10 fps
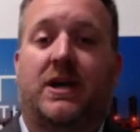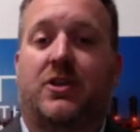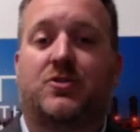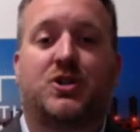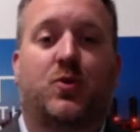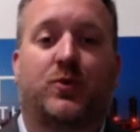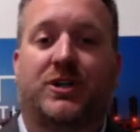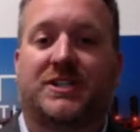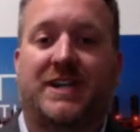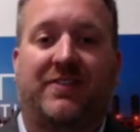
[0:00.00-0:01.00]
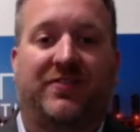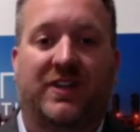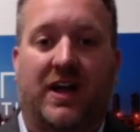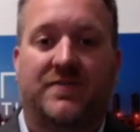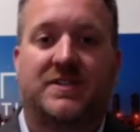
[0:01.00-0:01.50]
There's no real estate
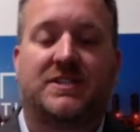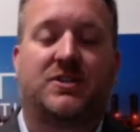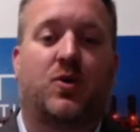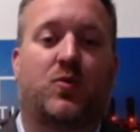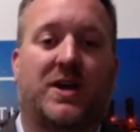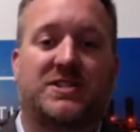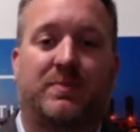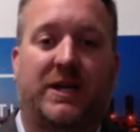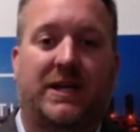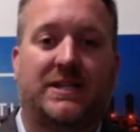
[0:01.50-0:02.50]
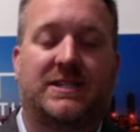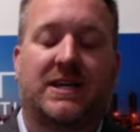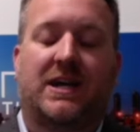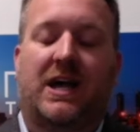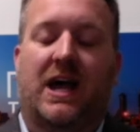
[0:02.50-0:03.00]
fluffs, no recipes,
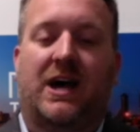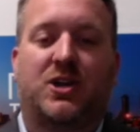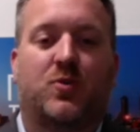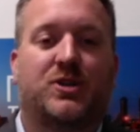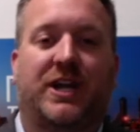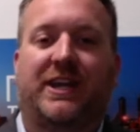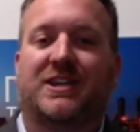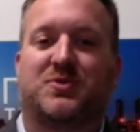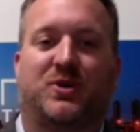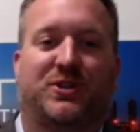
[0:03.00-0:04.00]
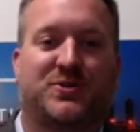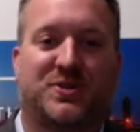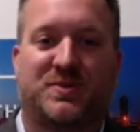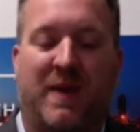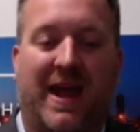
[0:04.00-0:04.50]
no ridiculous realtor
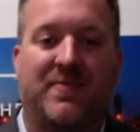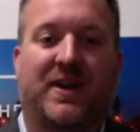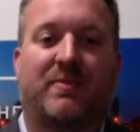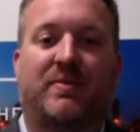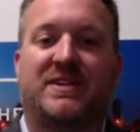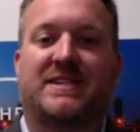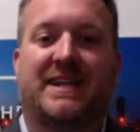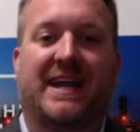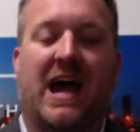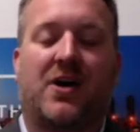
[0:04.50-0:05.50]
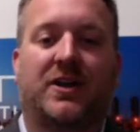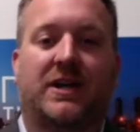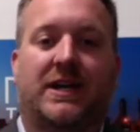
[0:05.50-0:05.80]
spam that I'm going to be sending out.